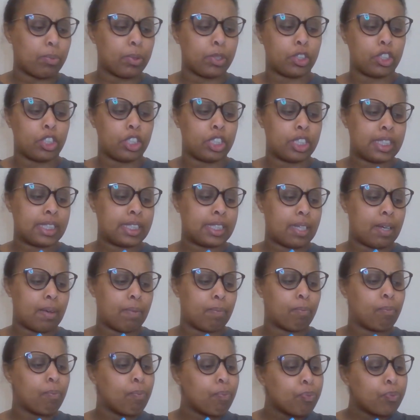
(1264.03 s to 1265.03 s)
but she's
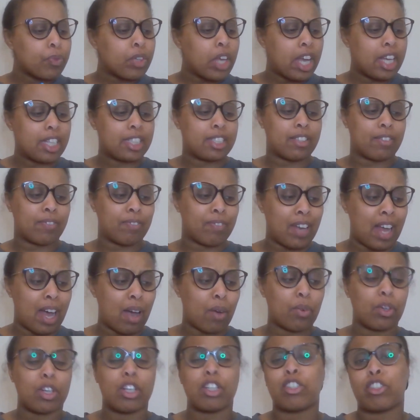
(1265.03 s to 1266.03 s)
it's a
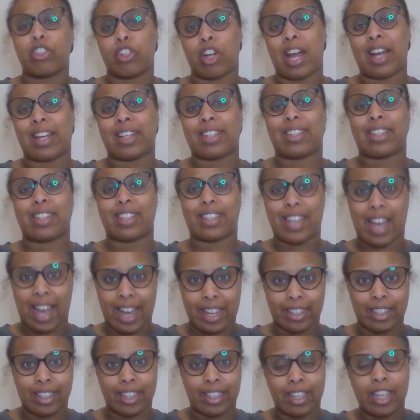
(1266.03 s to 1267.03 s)
flower crank
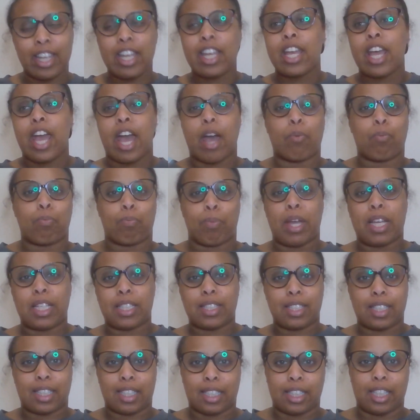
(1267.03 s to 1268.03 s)
cannon. And
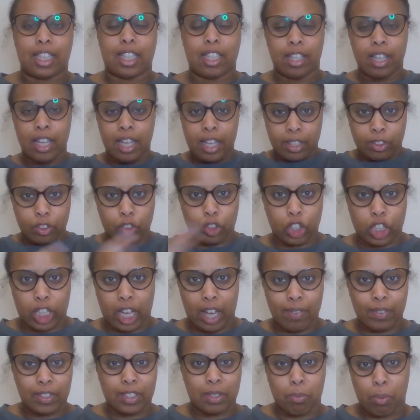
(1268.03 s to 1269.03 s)
basically she
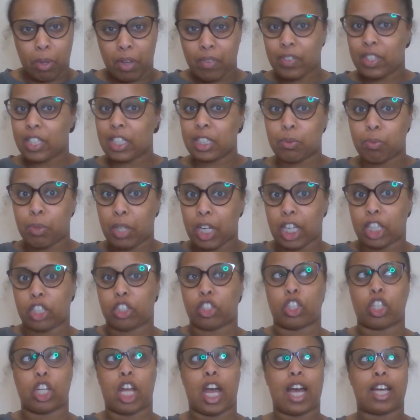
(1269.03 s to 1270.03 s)
gave us a bit of an
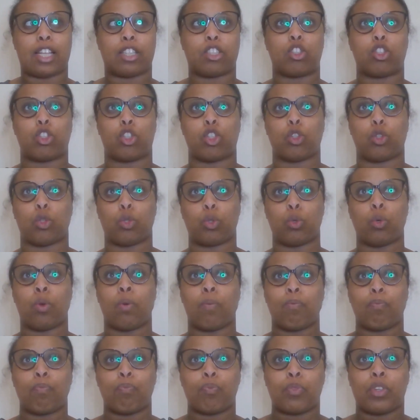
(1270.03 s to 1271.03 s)
explanation as to
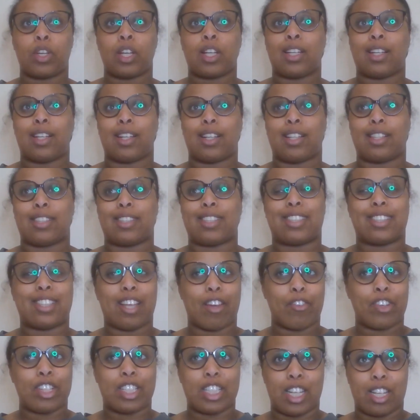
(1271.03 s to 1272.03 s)
the
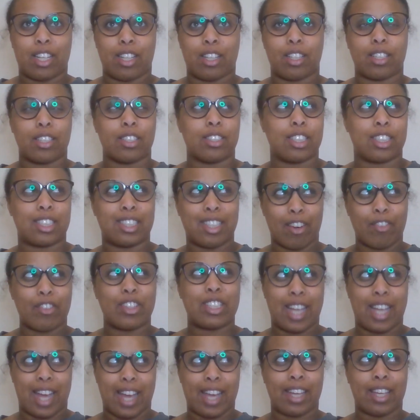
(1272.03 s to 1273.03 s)

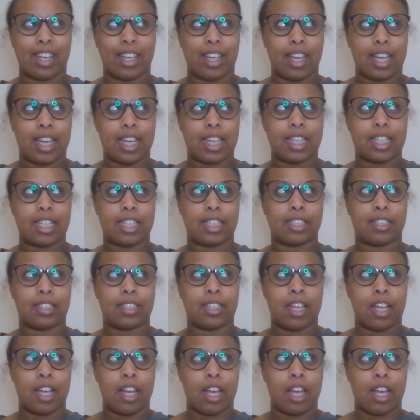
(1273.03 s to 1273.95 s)
Serete is